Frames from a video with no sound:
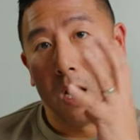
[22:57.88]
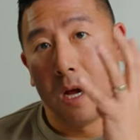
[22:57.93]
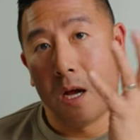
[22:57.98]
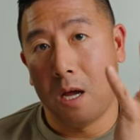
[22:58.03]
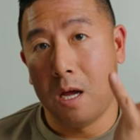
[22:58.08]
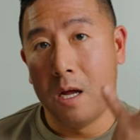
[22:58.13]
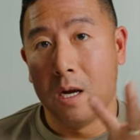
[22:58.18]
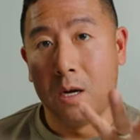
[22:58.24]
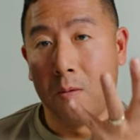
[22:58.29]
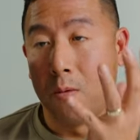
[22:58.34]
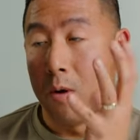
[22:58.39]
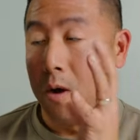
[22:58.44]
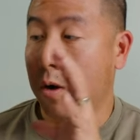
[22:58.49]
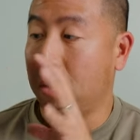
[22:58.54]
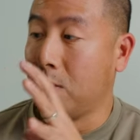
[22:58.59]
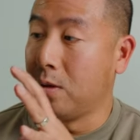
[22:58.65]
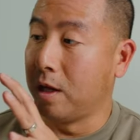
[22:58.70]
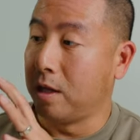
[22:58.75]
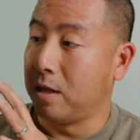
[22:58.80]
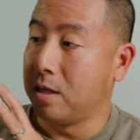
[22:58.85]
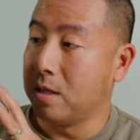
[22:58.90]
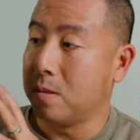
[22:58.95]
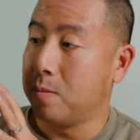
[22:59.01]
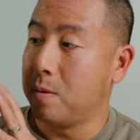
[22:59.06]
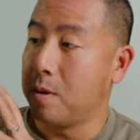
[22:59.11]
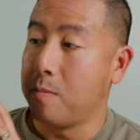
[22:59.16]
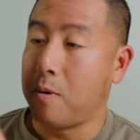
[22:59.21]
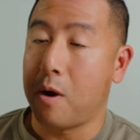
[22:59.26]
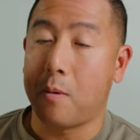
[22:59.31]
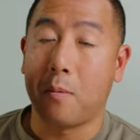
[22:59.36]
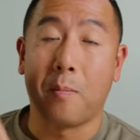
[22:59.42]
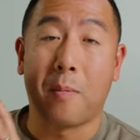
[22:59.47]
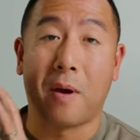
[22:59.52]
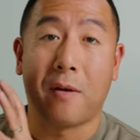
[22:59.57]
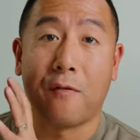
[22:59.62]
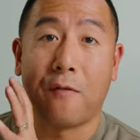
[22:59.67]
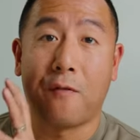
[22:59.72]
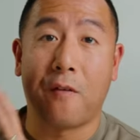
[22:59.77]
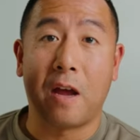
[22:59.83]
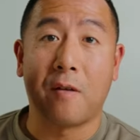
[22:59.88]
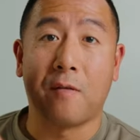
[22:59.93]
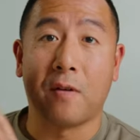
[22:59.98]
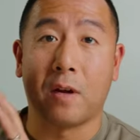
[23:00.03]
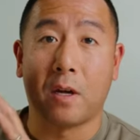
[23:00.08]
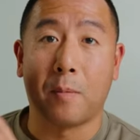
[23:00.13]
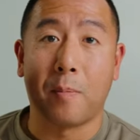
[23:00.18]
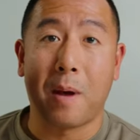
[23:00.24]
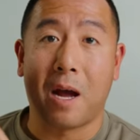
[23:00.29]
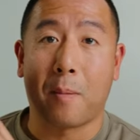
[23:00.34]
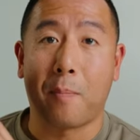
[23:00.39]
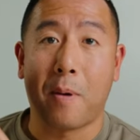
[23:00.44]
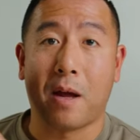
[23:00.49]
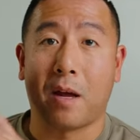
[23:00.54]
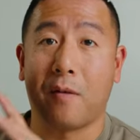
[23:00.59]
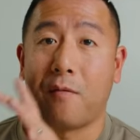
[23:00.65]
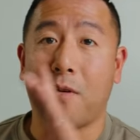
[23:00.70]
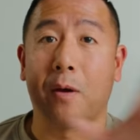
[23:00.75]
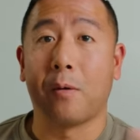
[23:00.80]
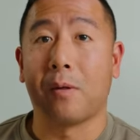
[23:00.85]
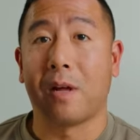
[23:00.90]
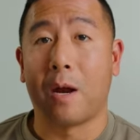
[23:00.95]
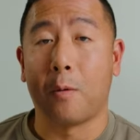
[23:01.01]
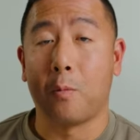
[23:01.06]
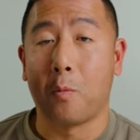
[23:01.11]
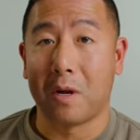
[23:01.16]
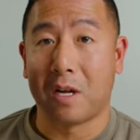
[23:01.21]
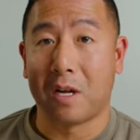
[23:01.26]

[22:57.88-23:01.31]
in a row, like this has been probably my favorite backpack. If I only had one